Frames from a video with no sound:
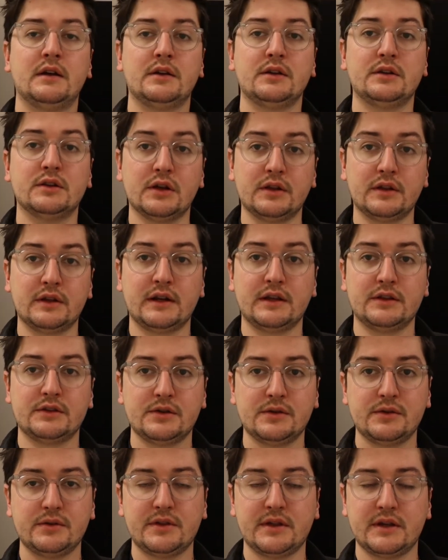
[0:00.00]
You'll only need
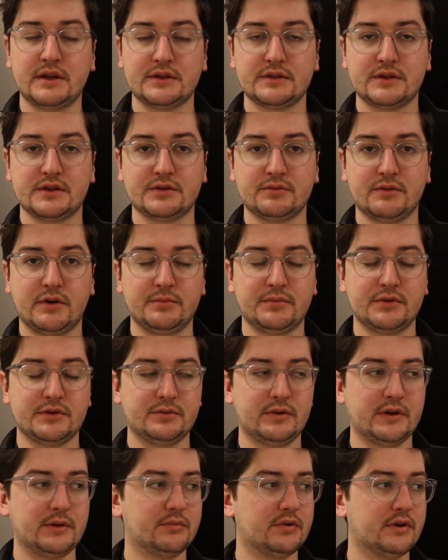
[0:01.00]
two things to swap
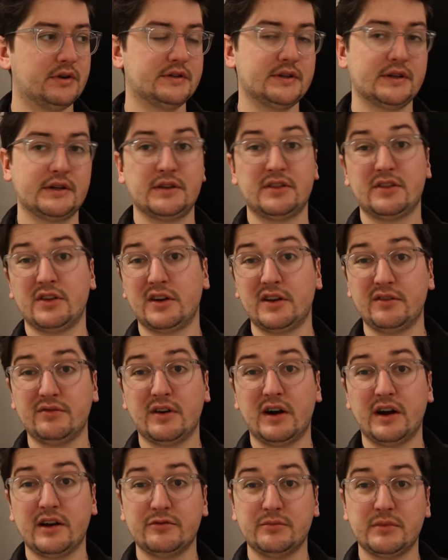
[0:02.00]
between printing
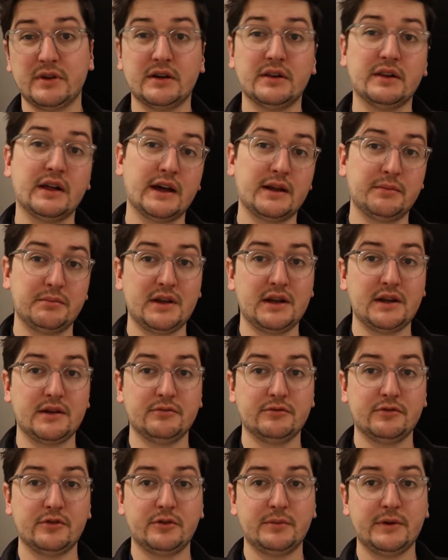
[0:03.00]
35mm and
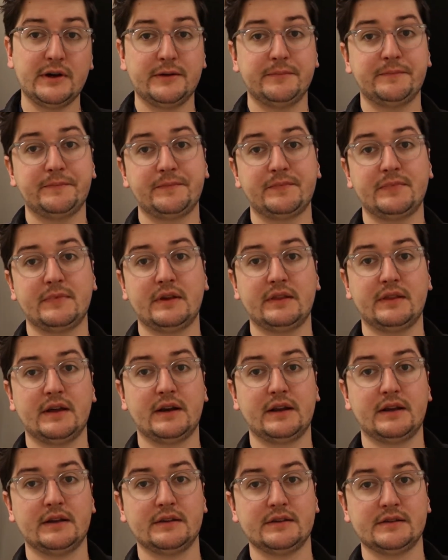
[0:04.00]
medium format, and
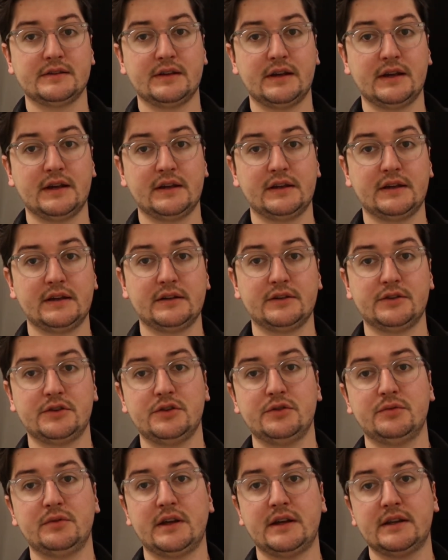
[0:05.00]
that is a
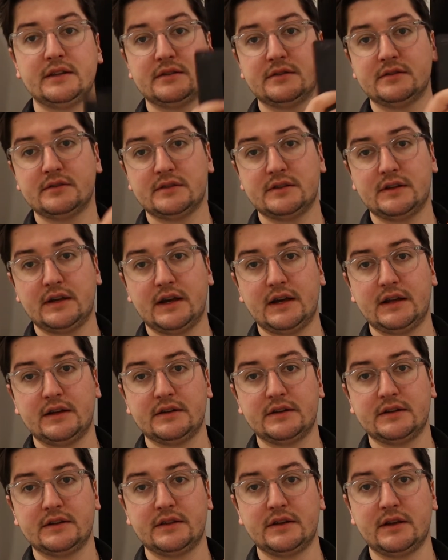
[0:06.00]
new lens
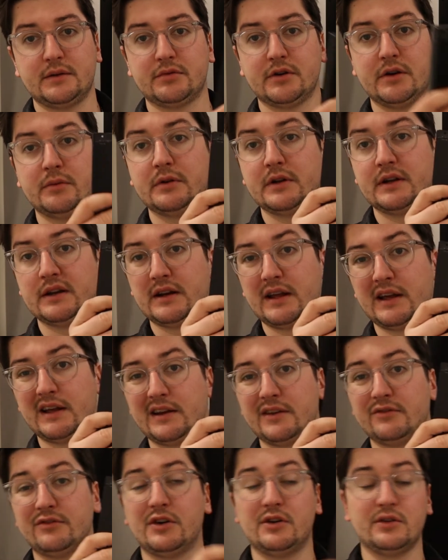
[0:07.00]
and the appropriate
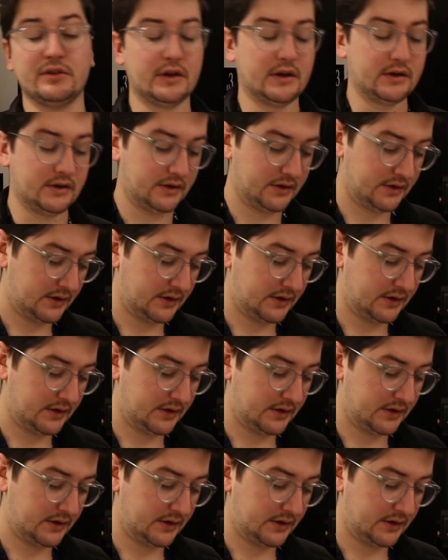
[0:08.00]
negative holder.